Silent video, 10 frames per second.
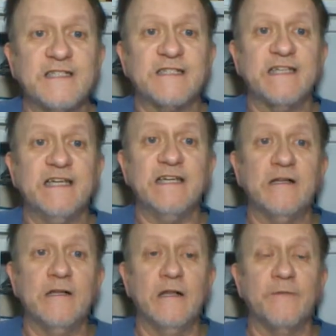see
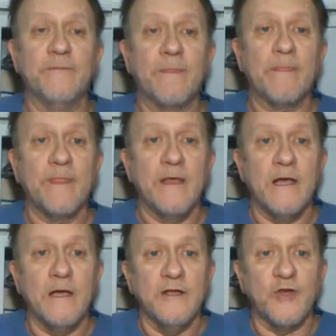
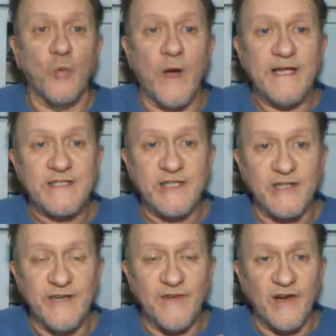the way to
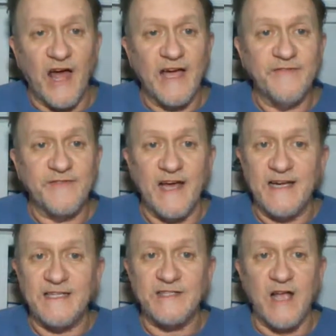live a life that
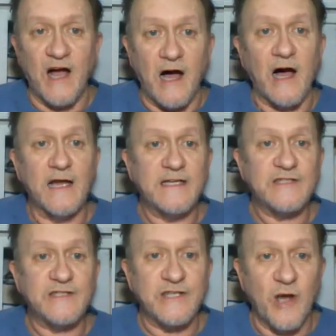is
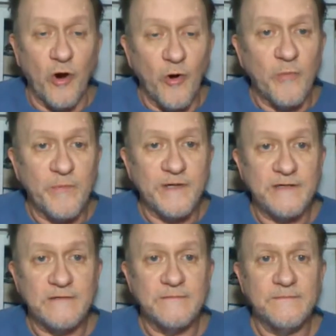honest and
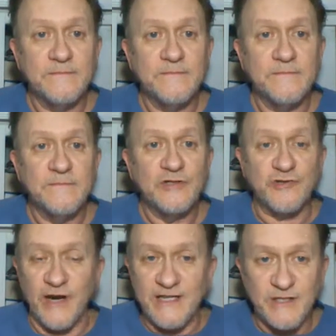open,
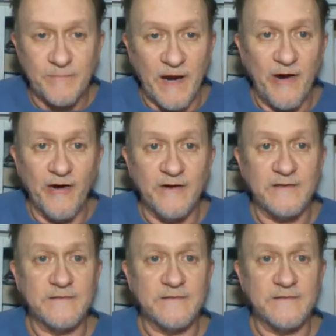transparent,